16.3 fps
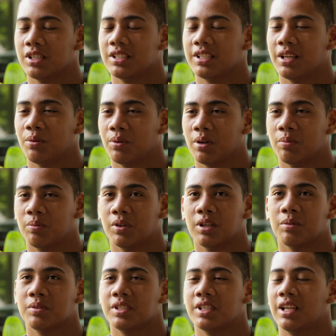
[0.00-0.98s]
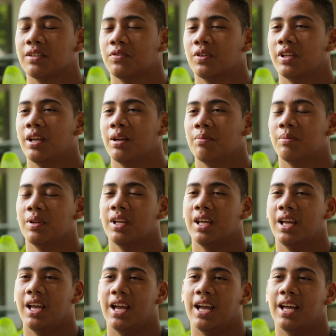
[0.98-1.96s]
us and we were putting up a challenge for them,
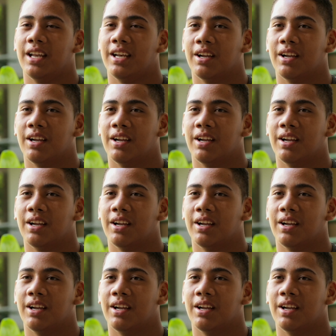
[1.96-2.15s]
and